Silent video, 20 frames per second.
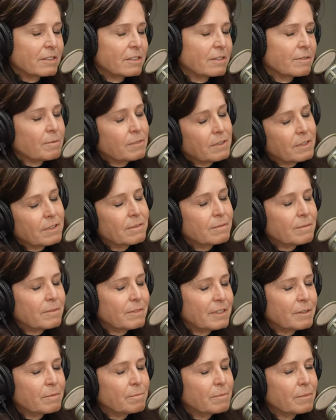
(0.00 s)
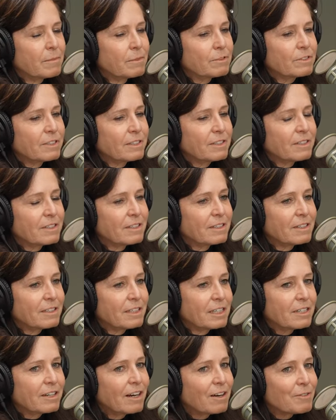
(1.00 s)
The, the, the mostly the
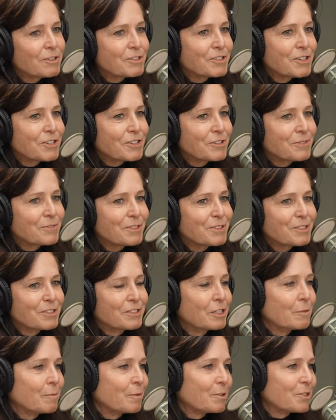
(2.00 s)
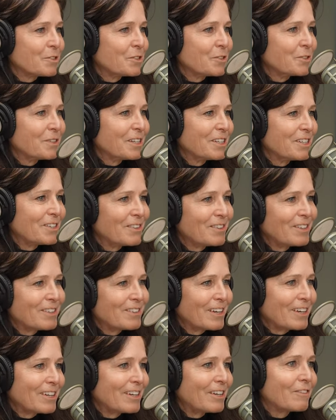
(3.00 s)
the conversation with the C person who they didn't
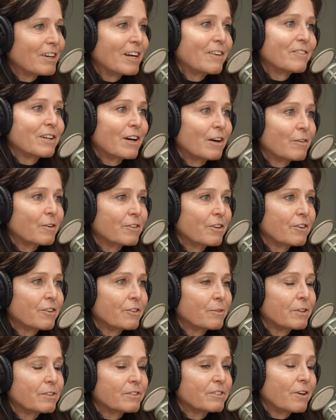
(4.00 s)
think they could ever have the conversation with.